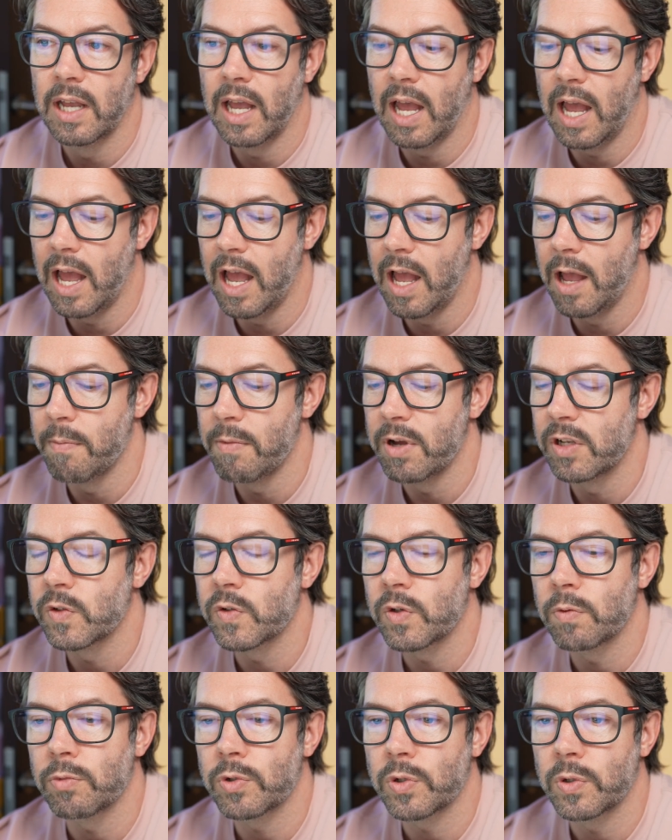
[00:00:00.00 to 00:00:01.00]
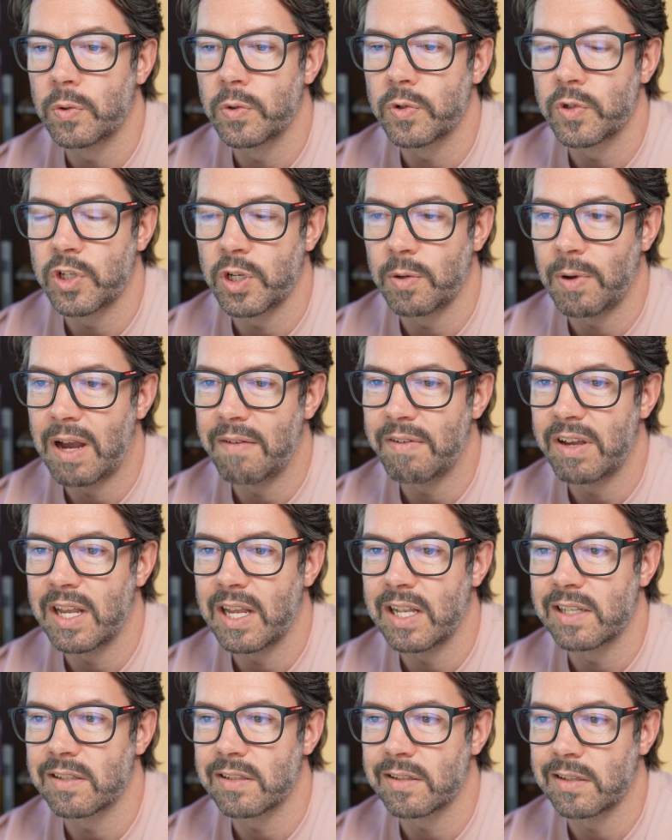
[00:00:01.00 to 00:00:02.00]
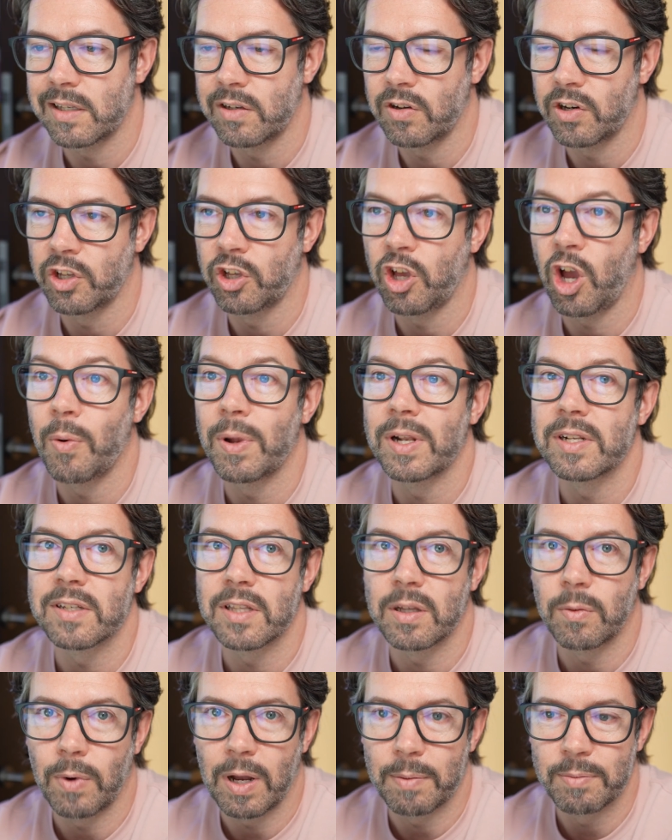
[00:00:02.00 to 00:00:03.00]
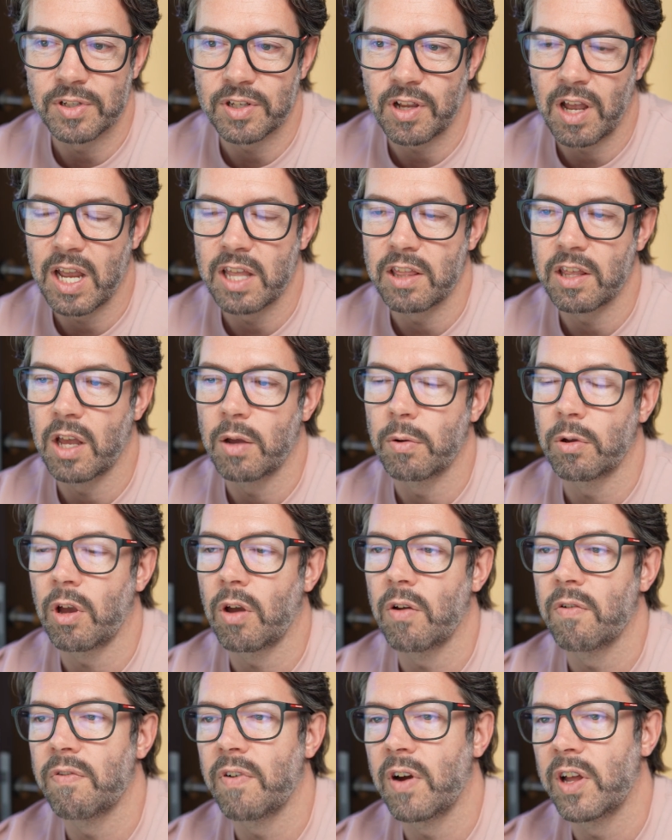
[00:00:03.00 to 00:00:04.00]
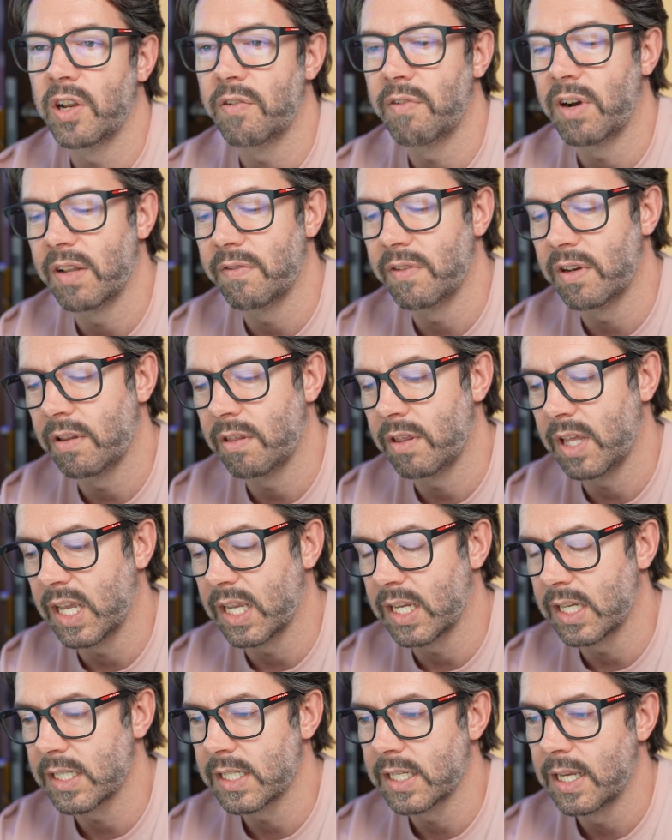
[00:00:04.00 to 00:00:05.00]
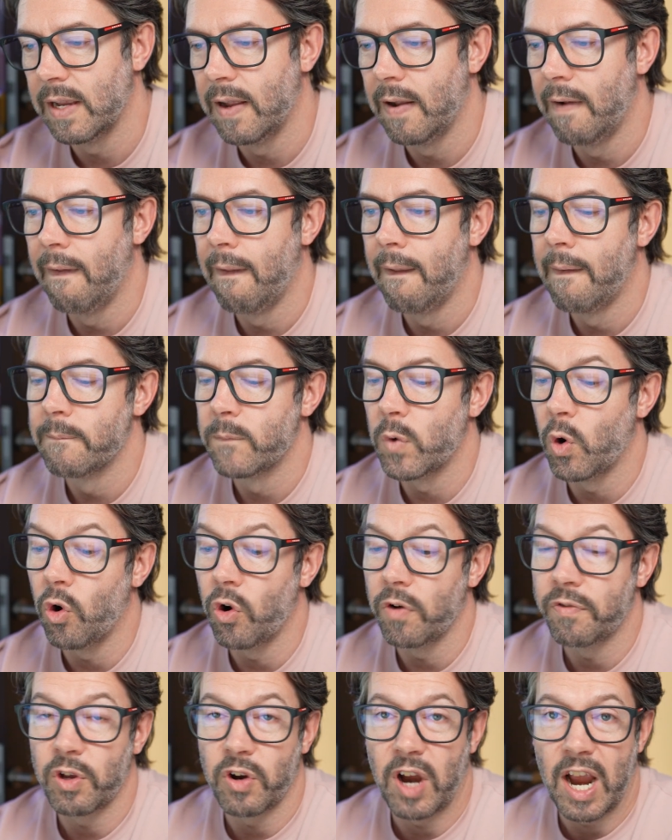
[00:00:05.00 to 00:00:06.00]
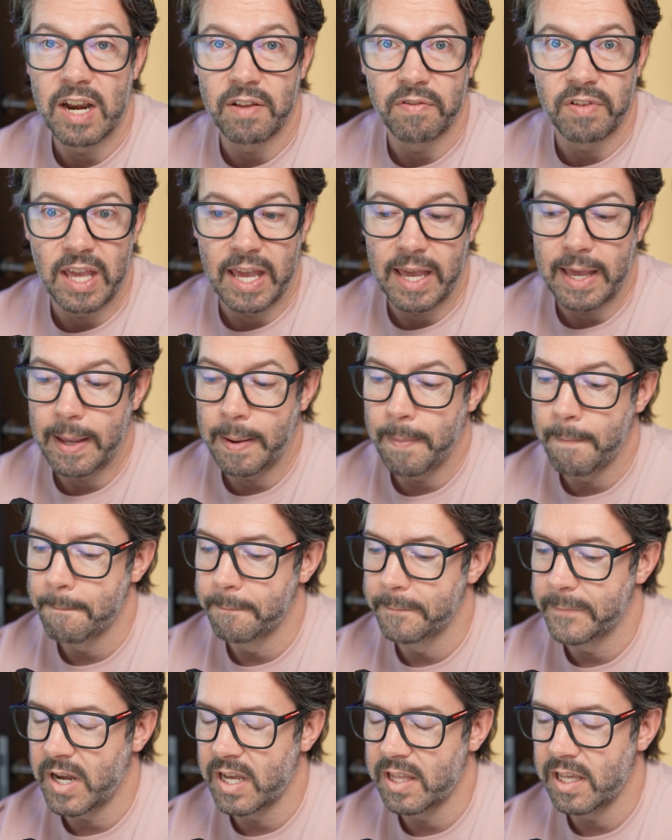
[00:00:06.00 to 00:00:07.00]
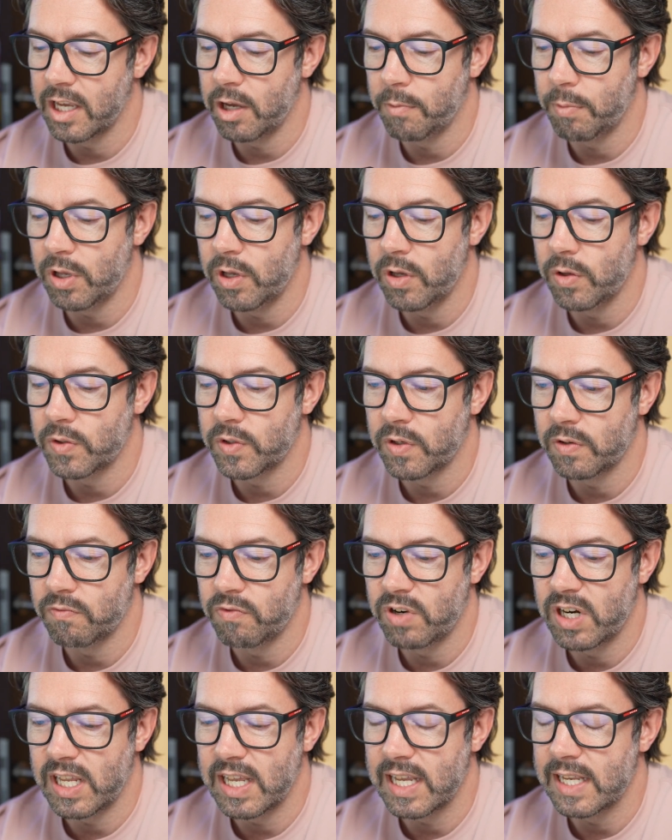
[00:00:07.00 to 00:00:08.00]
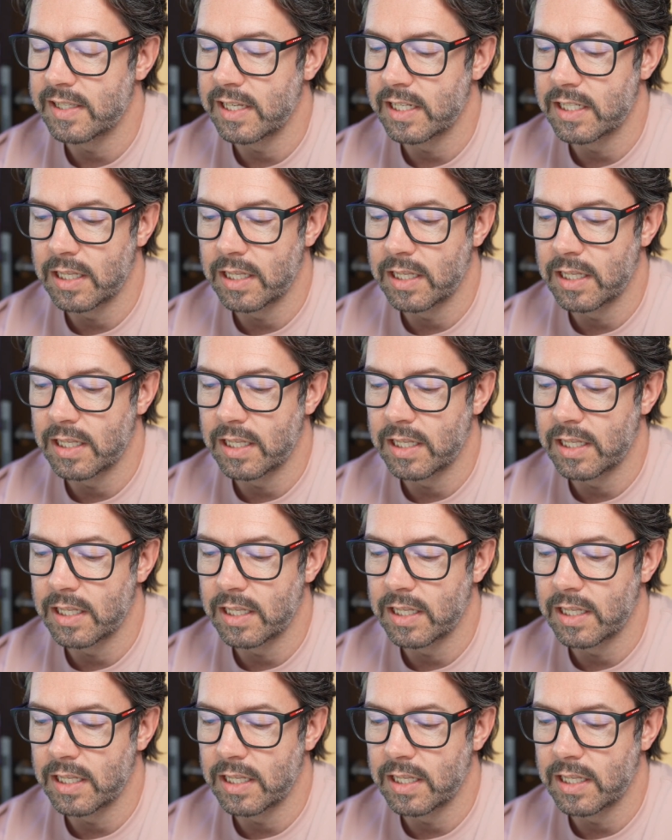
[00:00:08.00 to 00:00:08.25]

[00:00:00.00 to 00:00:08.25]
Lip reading: and some schools do have it. You got to go into the website there and go and find the relevant things. Or if you're a head of year, I think it'd be really easy